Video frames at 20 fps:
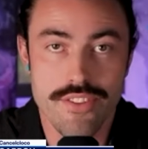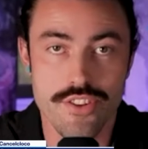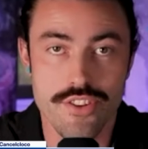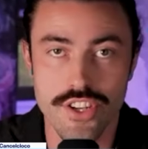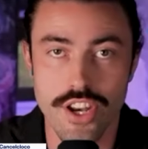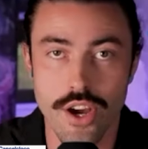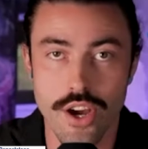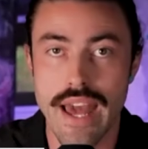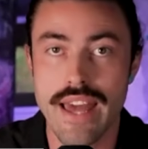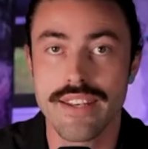and
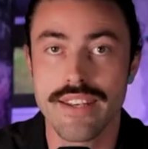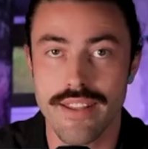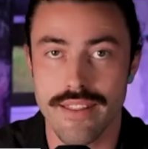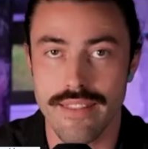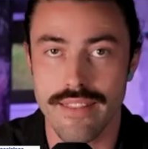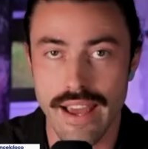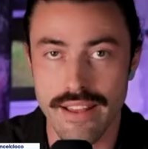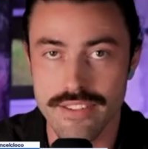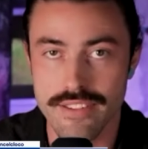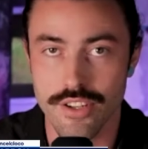there's no end to
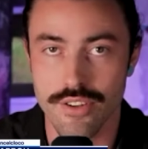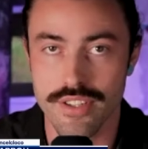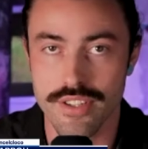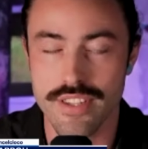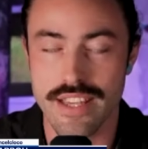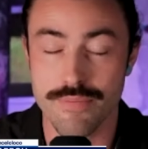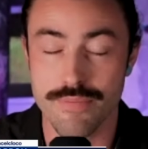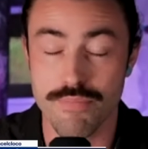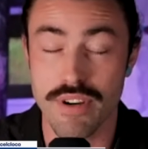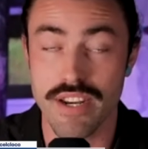that. So
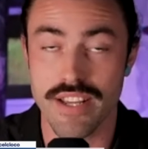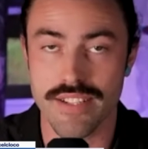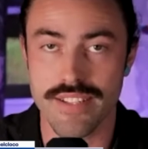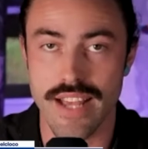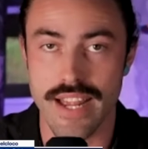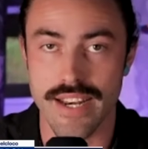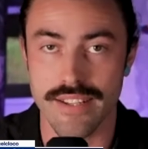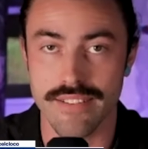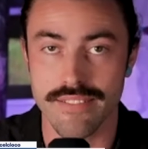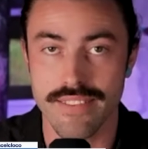it's, it's pretty
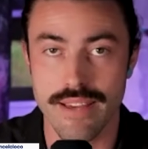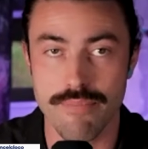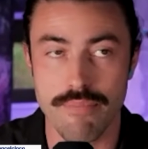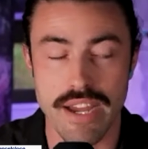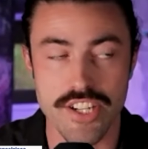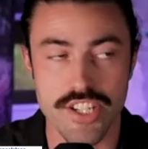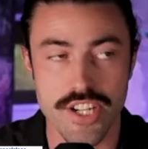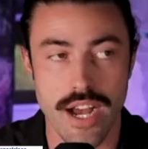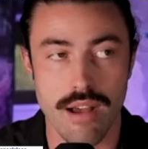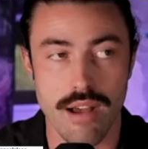exciting that
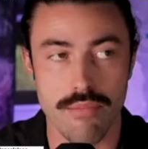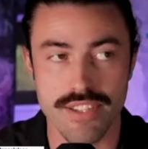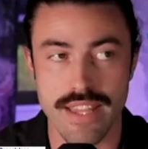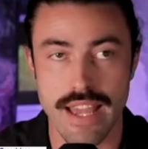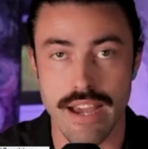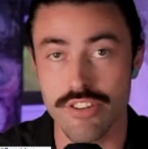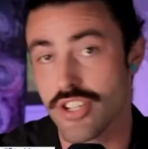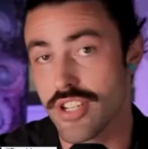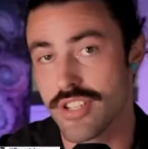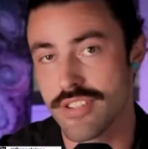my job is
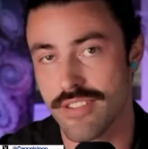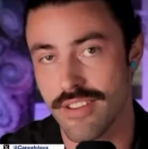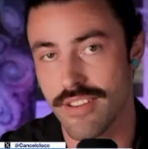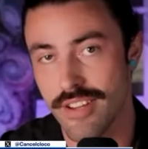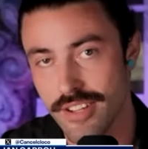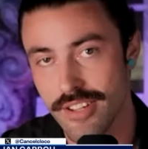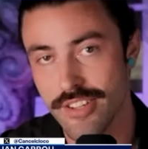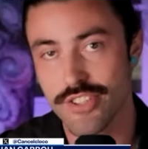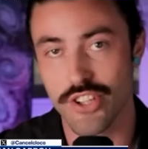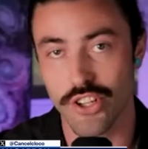now just
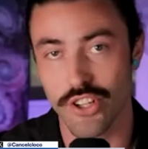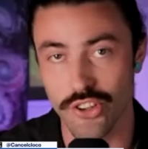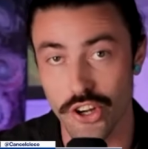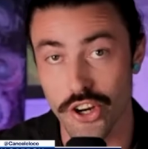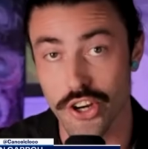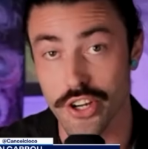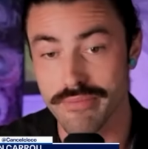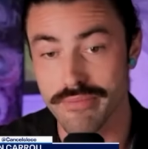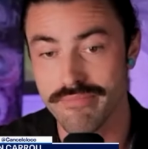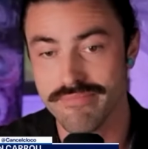to
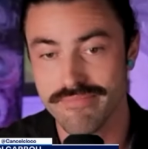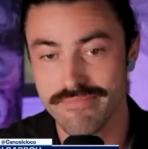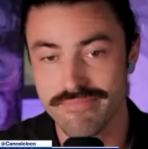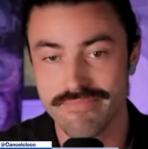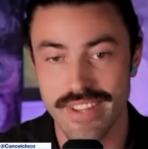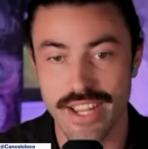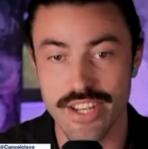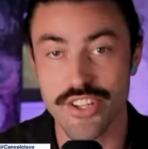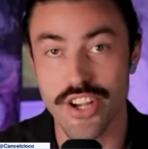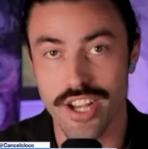
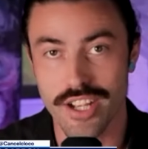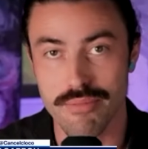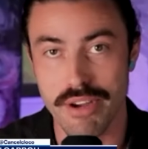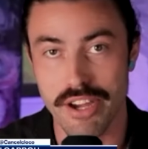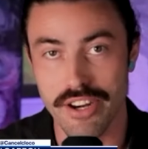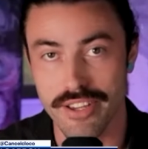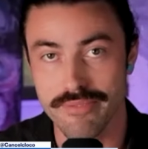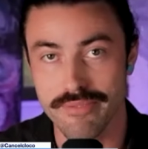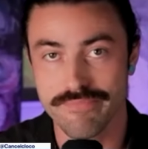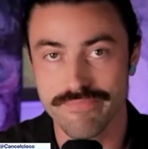learn and talk
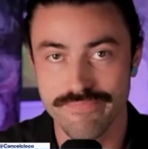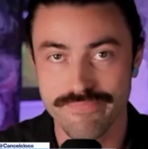about it.